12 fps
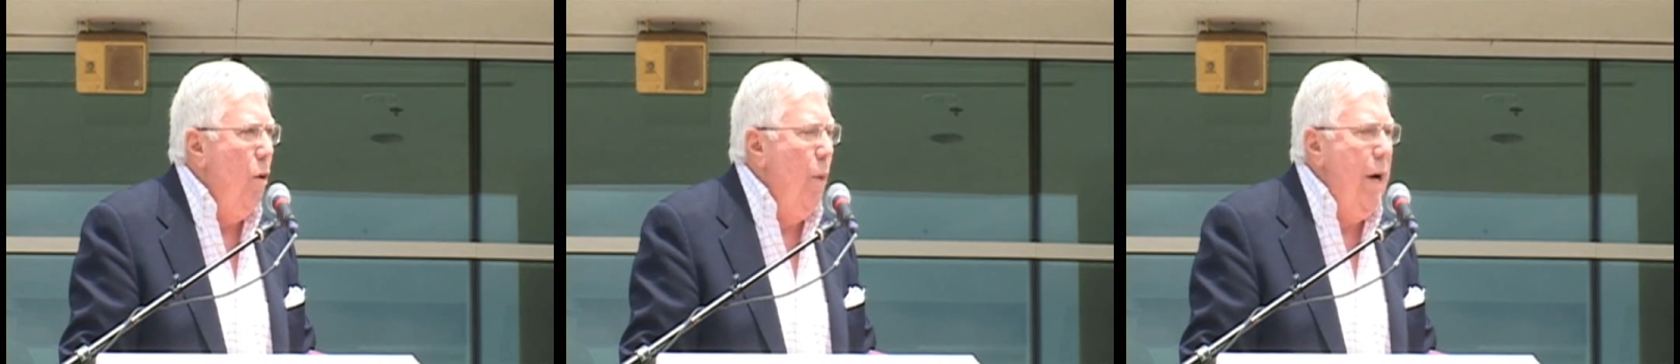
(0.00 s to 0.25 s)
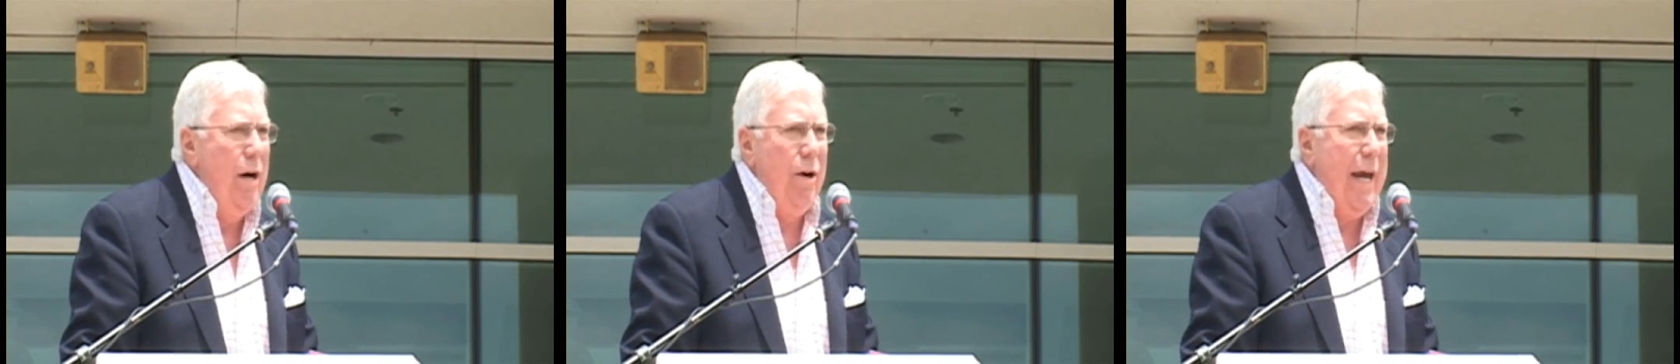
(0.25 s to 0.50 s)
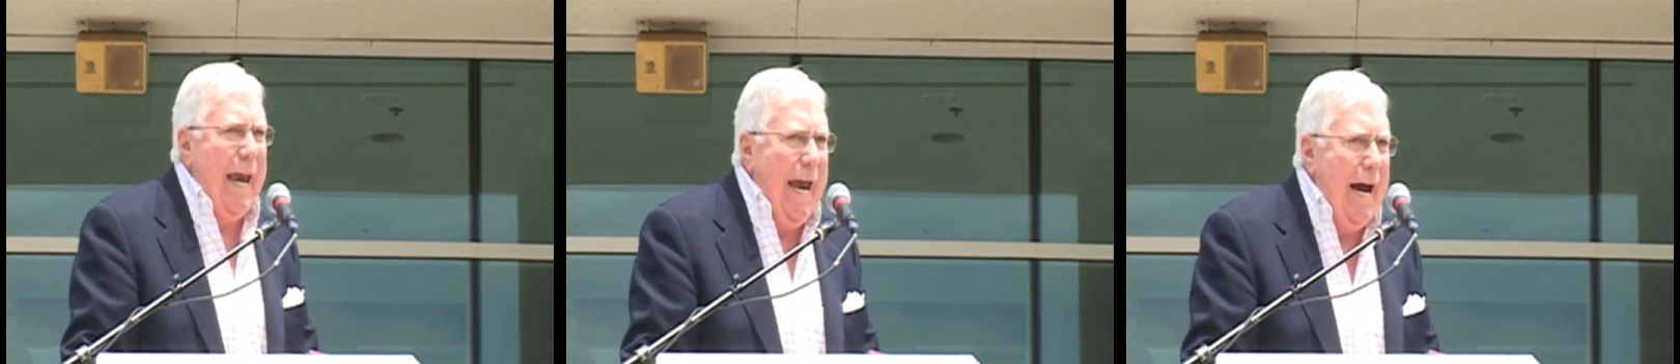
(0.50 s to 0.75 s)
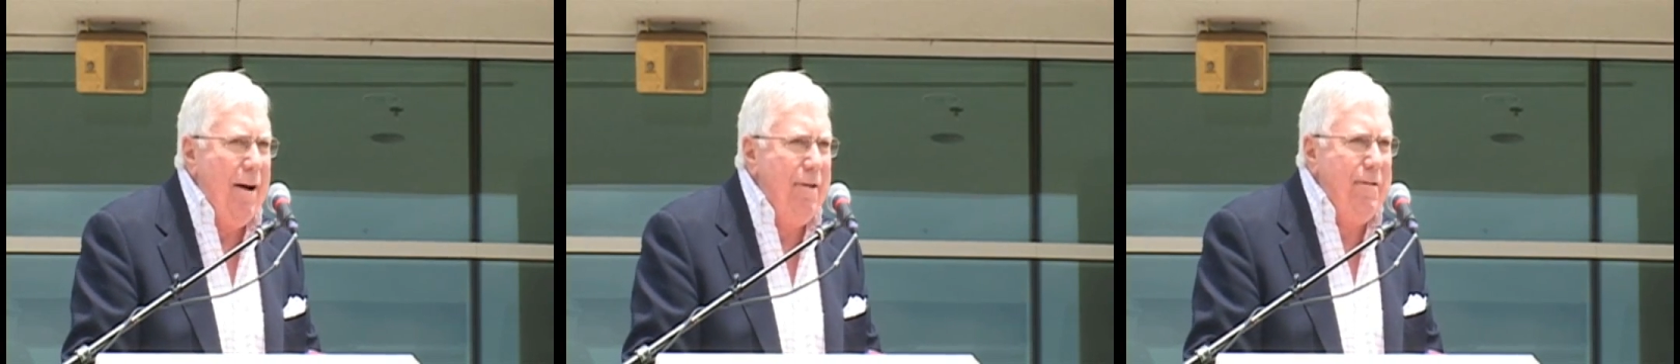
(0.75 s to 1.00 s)
We don't
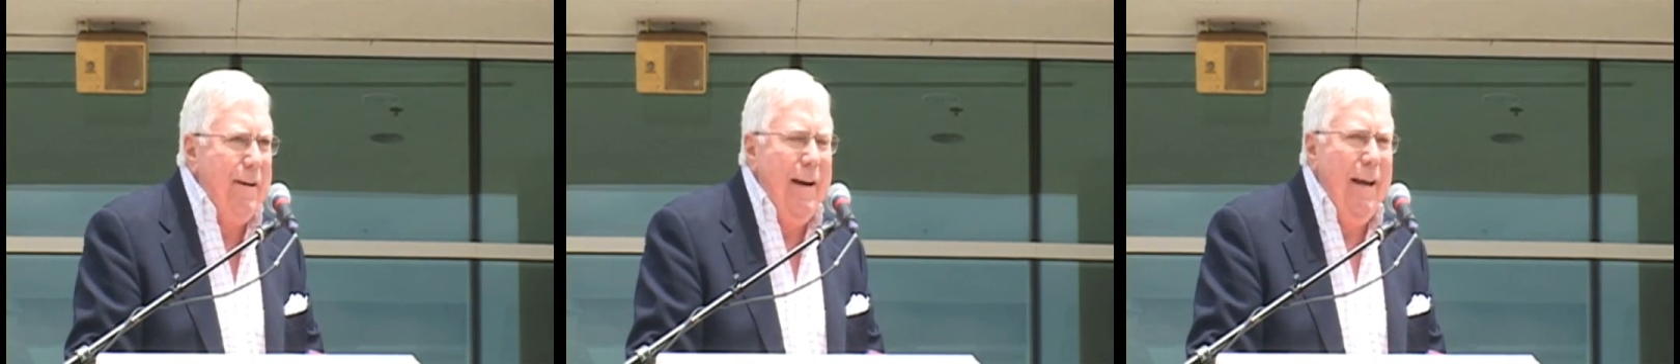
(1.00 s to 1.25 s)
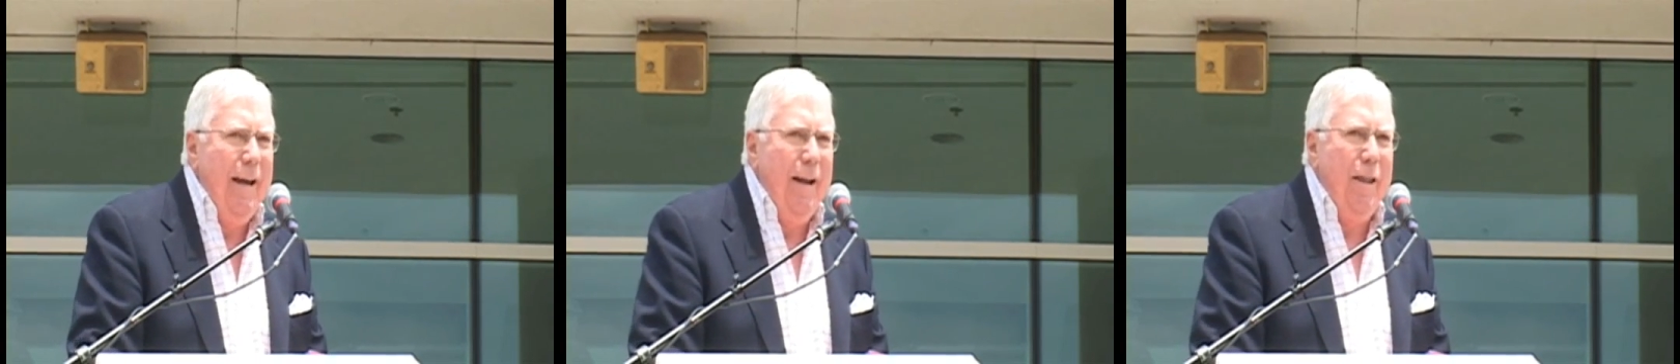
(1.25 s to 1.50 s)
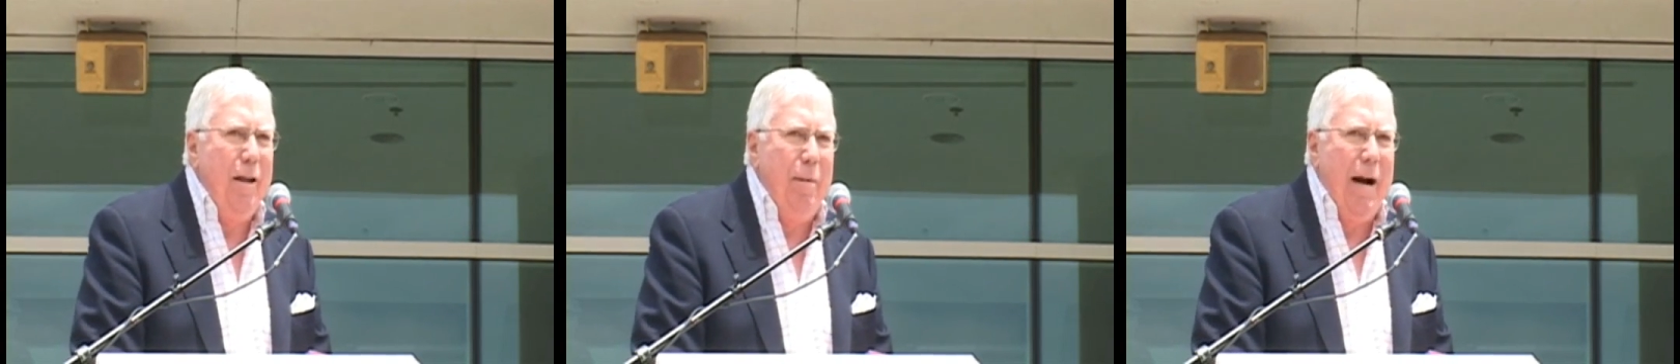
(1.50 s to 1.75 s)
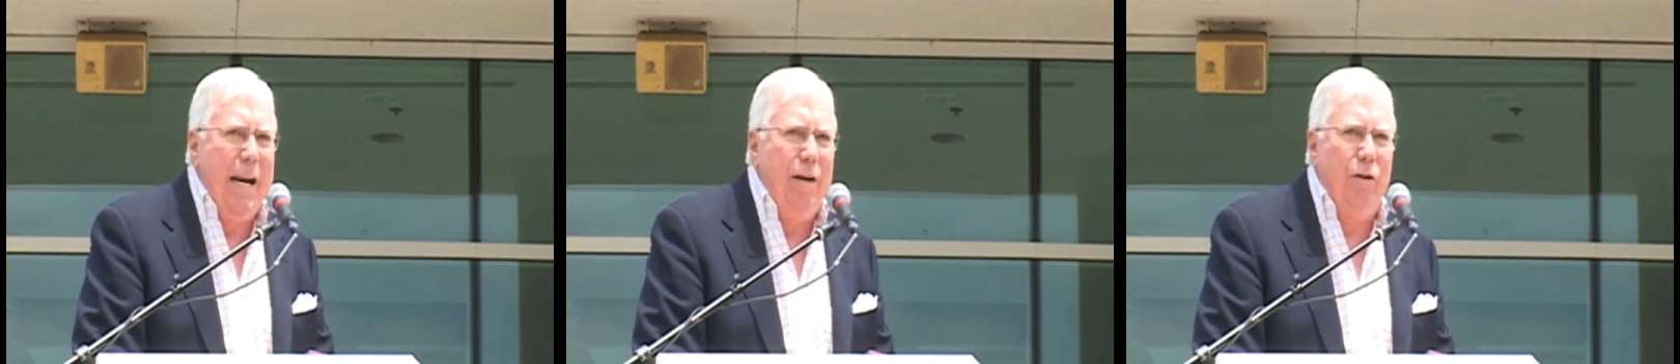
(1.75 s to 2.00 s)
have the
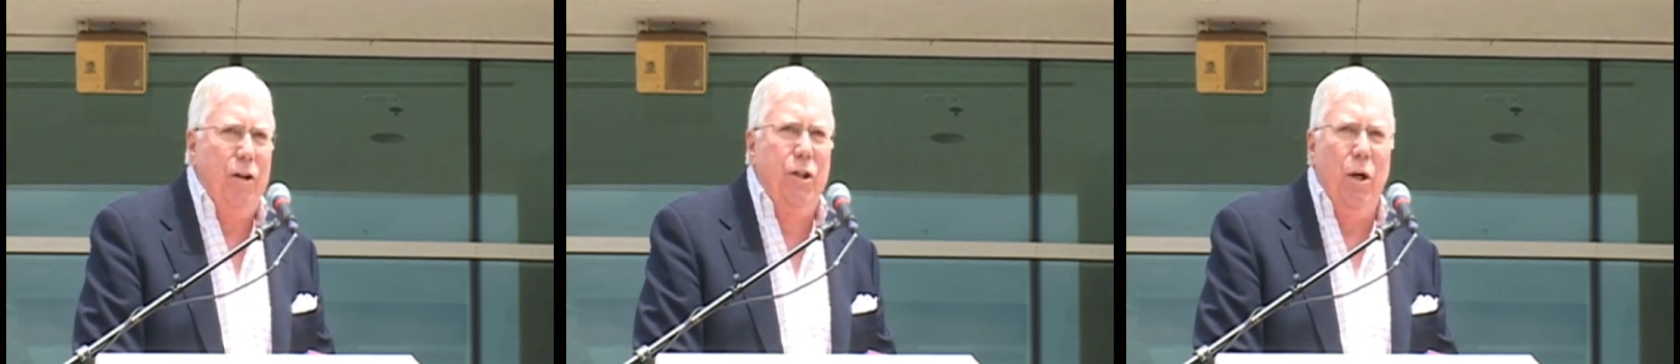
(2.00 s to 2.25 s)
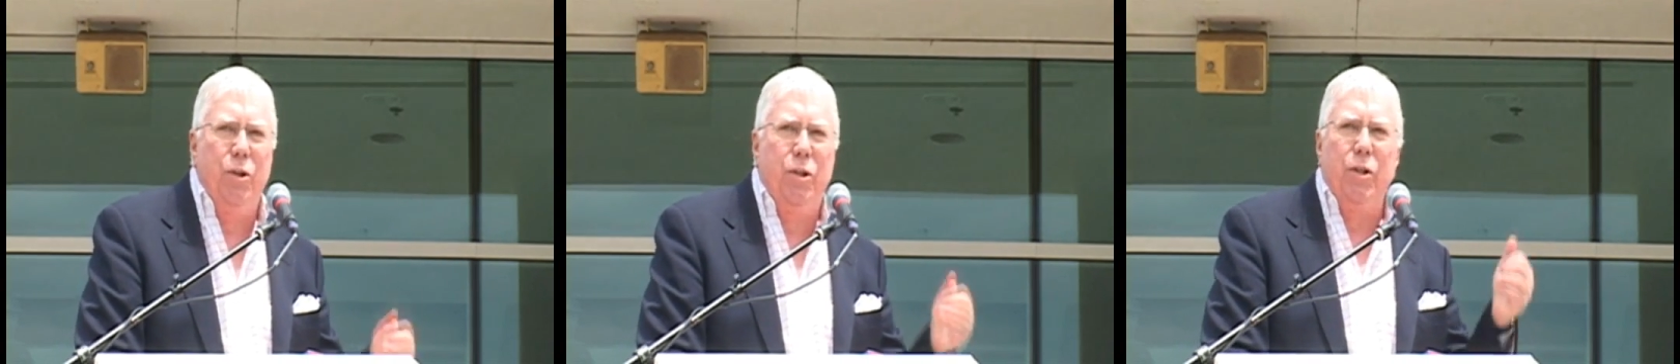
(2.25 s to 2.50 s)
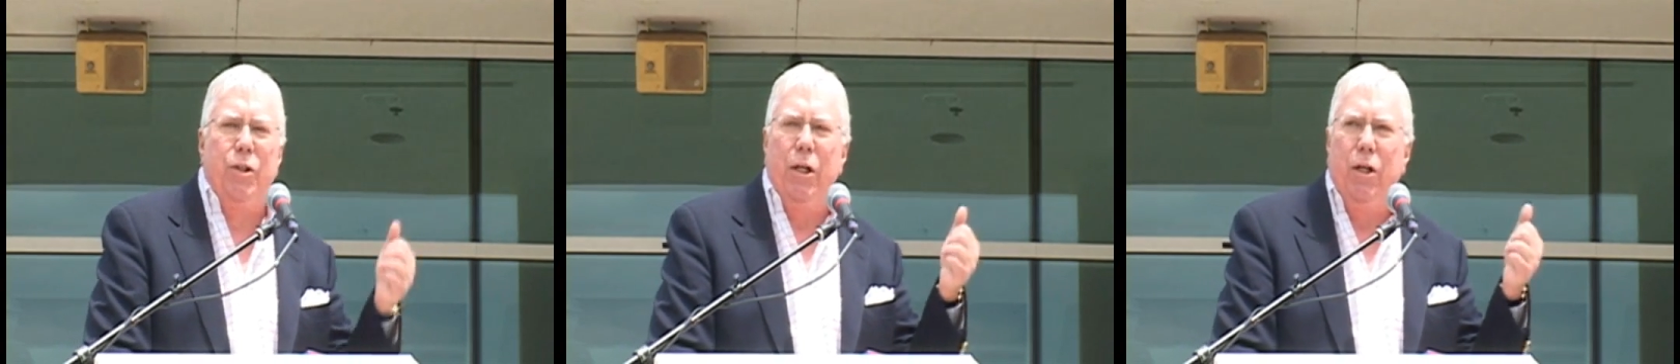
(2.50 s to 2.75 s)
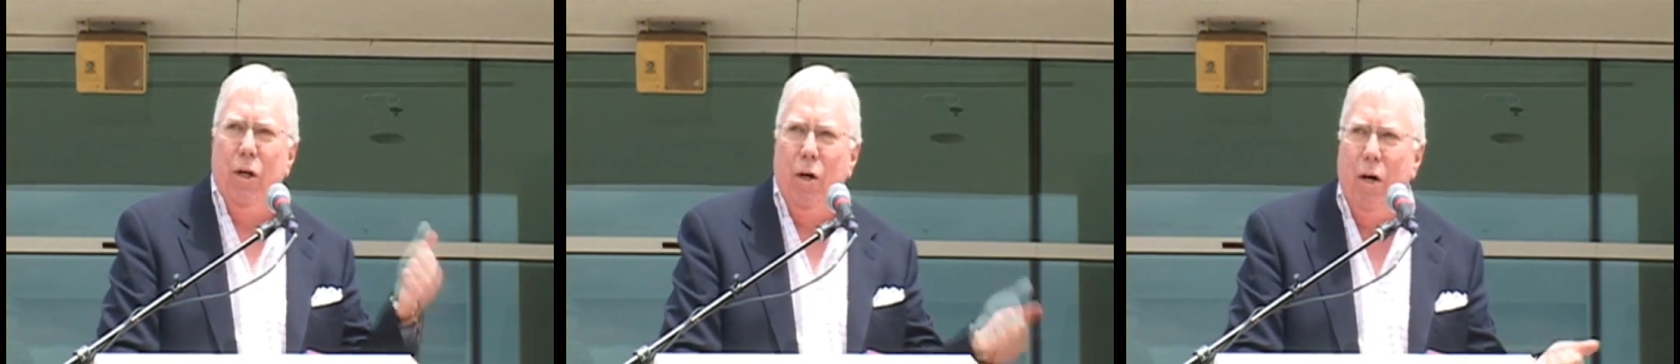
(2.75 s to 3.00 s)
money for Social
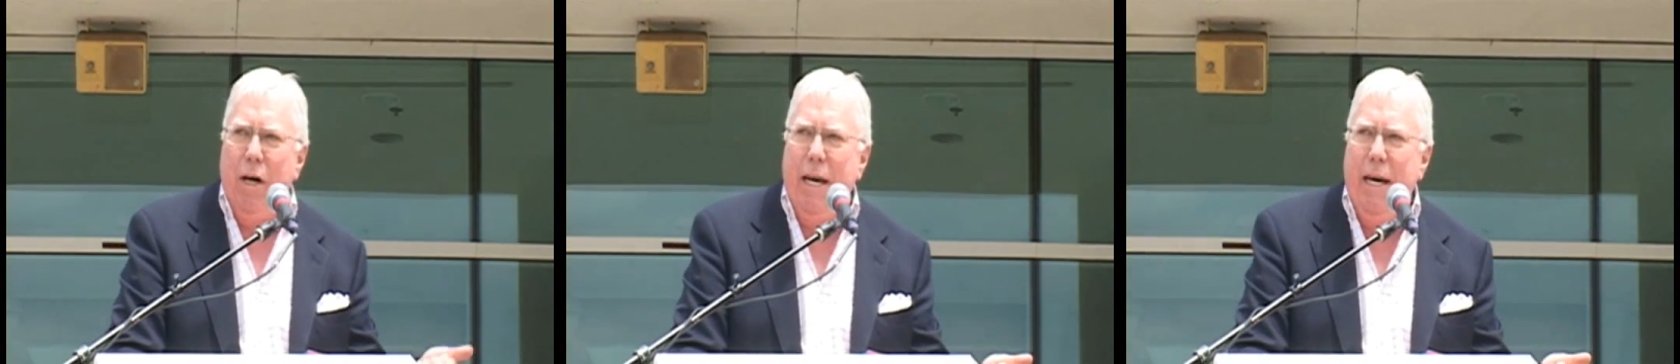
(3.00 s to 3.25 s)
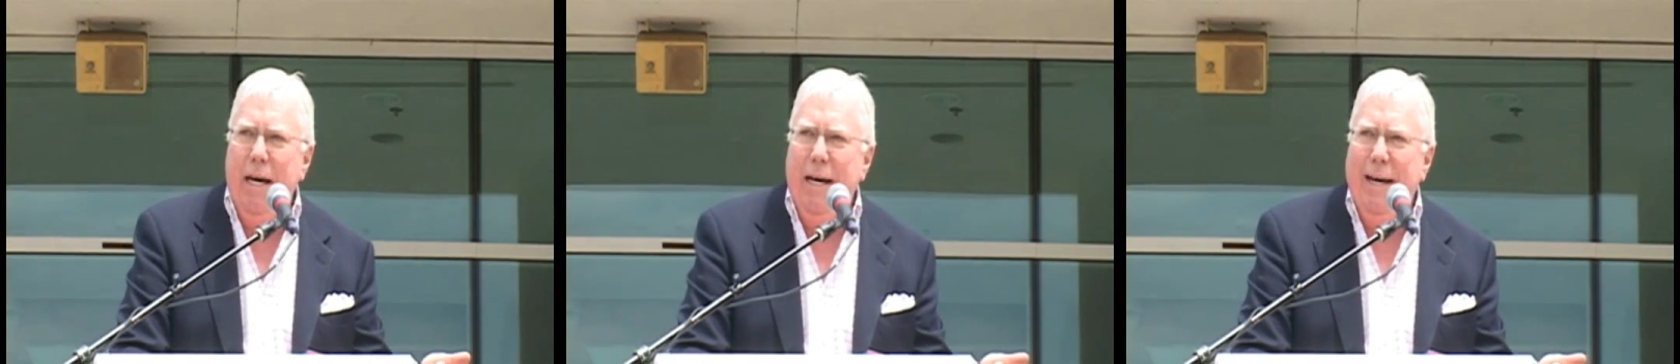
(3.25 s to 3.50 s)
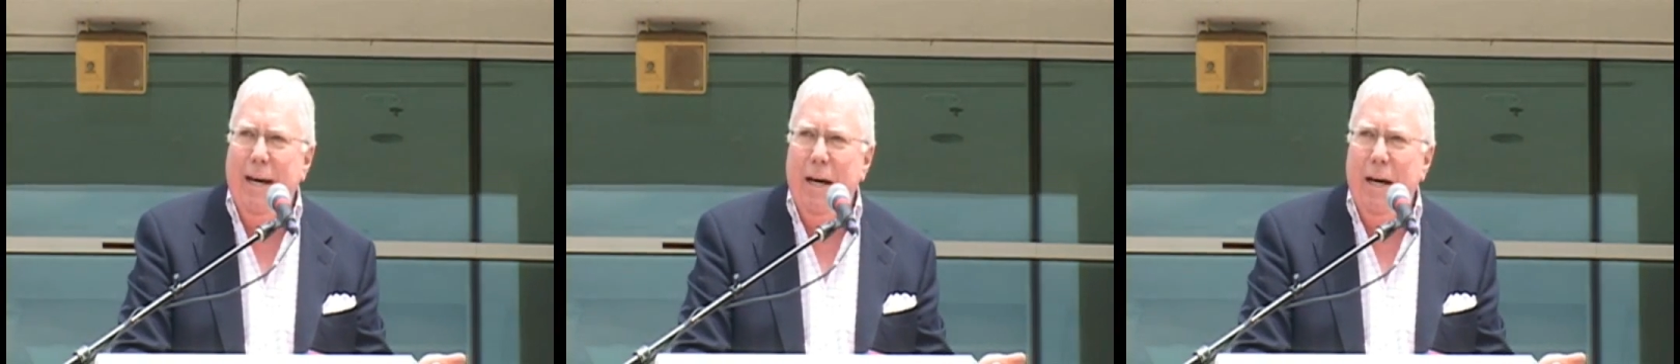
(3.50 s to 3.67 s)
Security